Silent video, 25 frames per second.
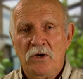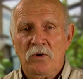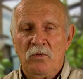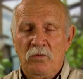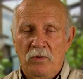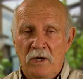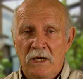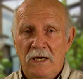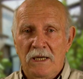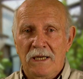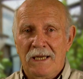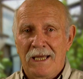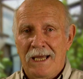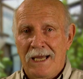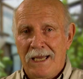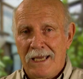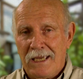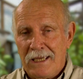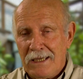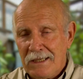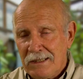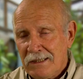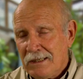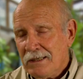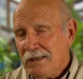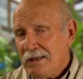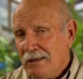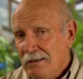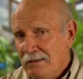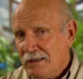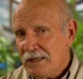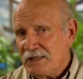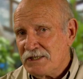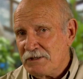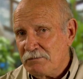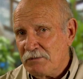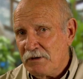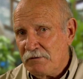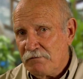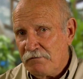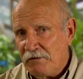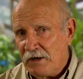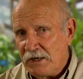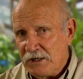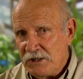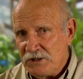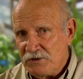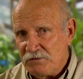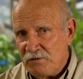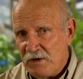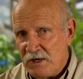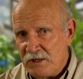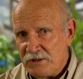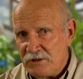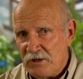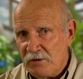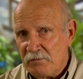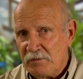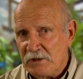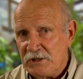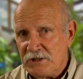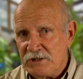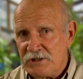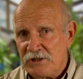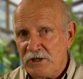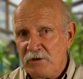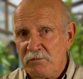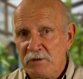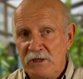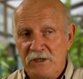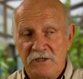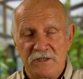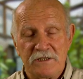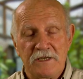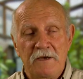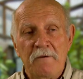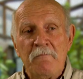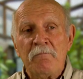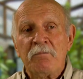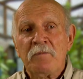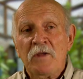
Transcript: Well, hey, that's a bit funny as far as I'm concerned because